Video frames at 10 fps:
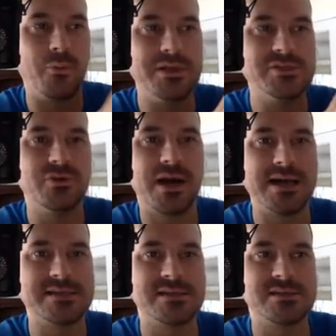we do,
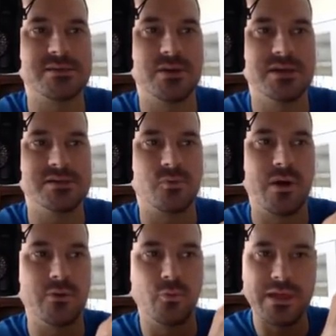guys, is
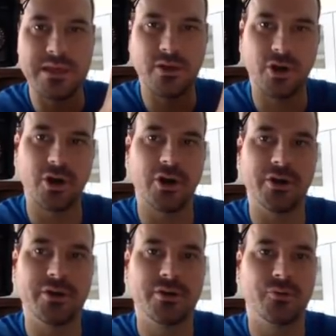when we
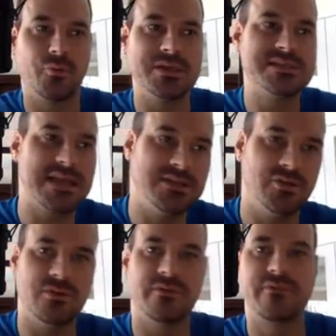earn, we send
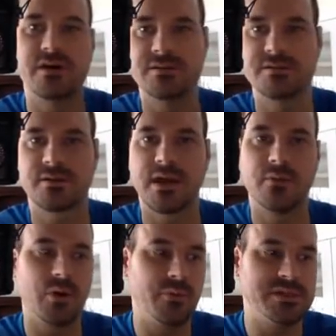you the funds. Okay.
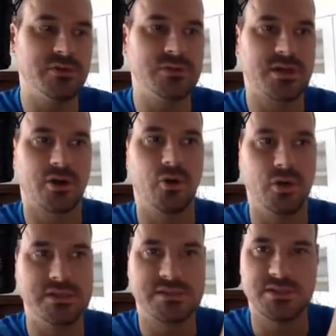And what we do is our
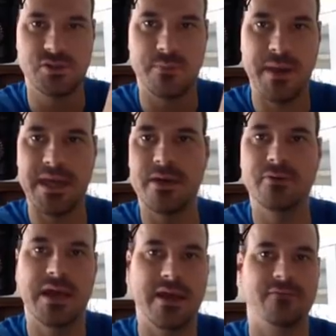goal is to do a payout
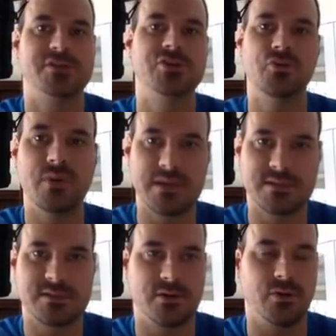every 2 weeks.
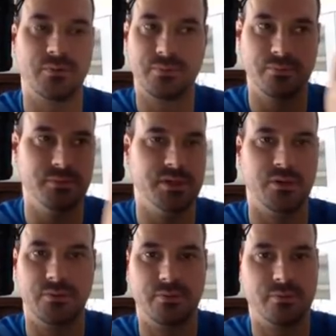So,
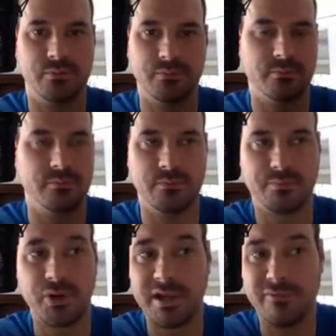
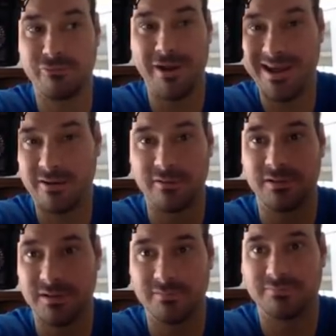pretty
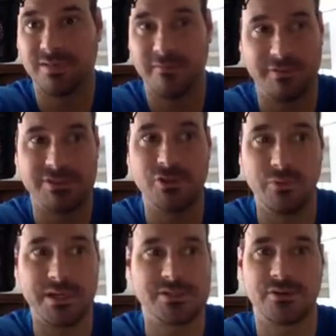regularly every 2
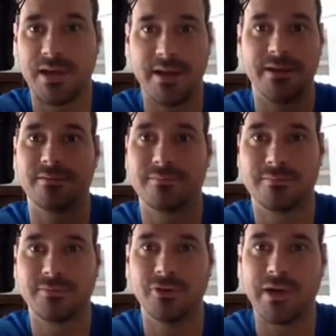weeks, you're getting
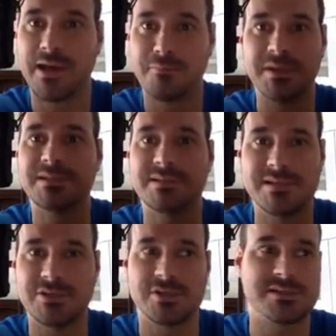
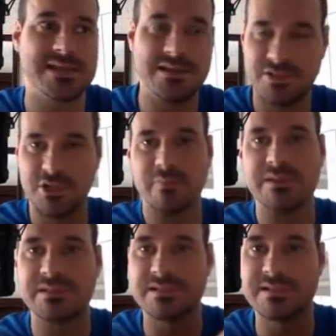BTC just sent to your
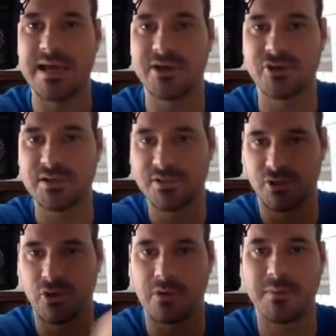BTC address, your
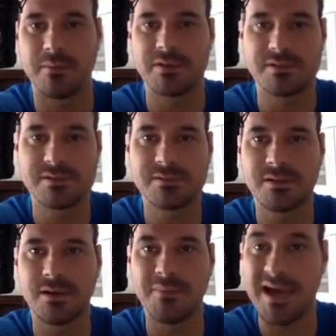coin payments
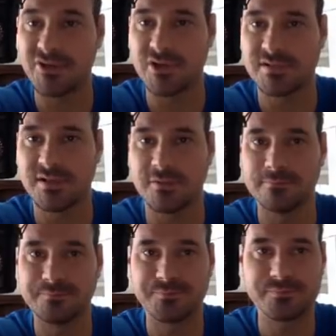address there.
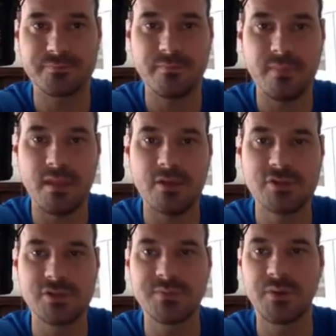
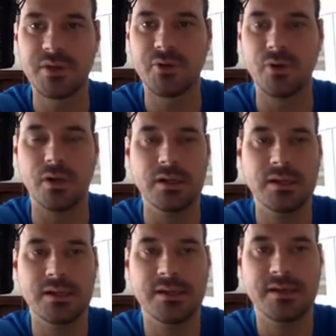So it's pretty cool,
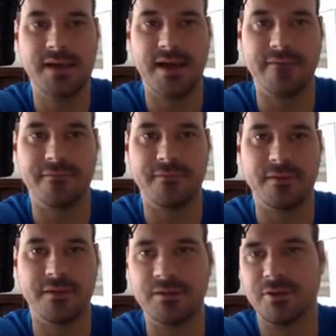
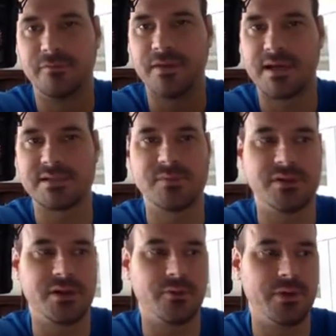if you ask me
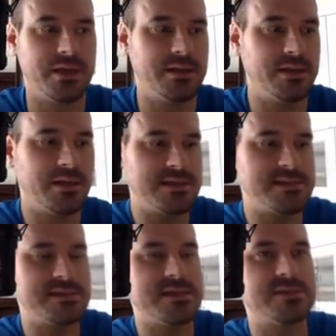there. And guys,
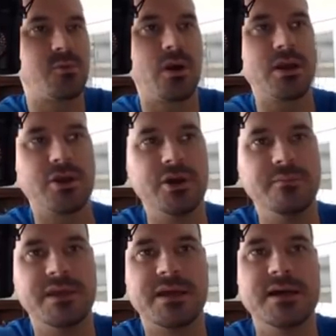it's working good
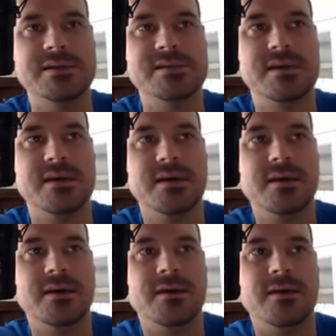because
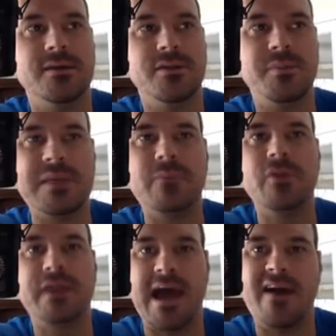the people
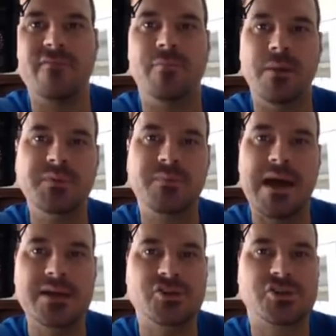that have bumped
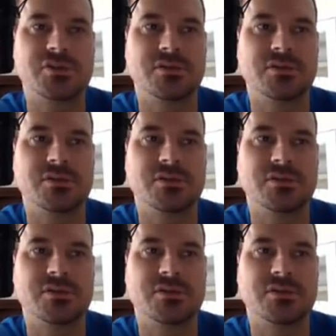matched,